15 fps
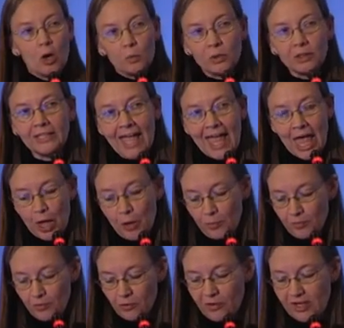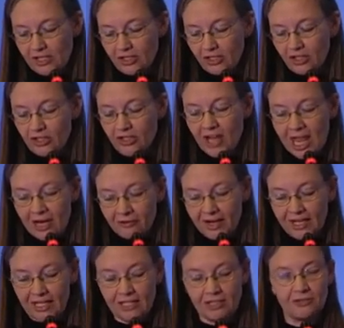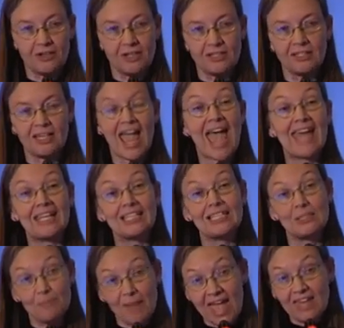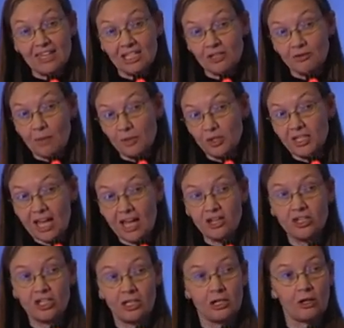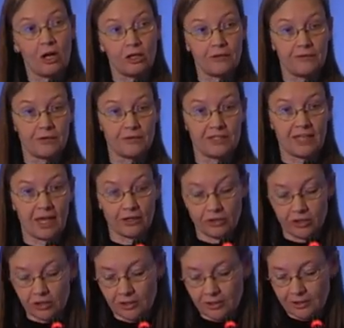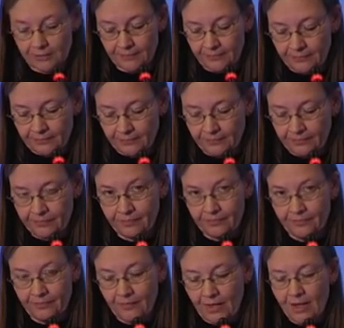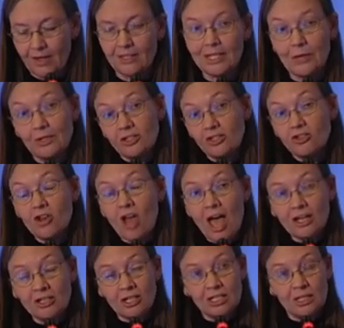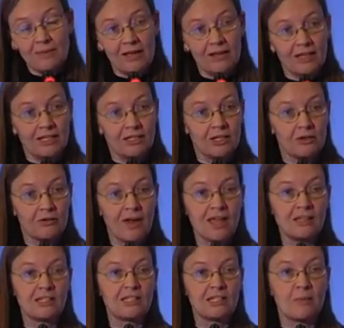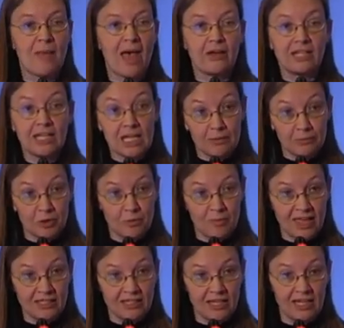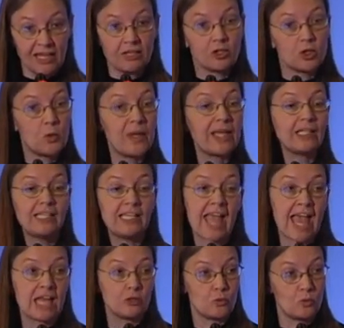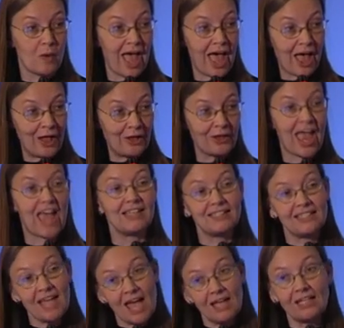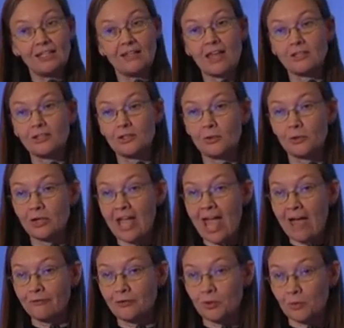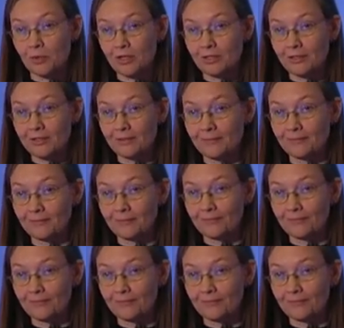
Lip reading: will help Greece generate interest and expand its reputation in all of those sectors. So it's not just about getting the grant, it's about implementing it quickly and well and telling that story afterwards.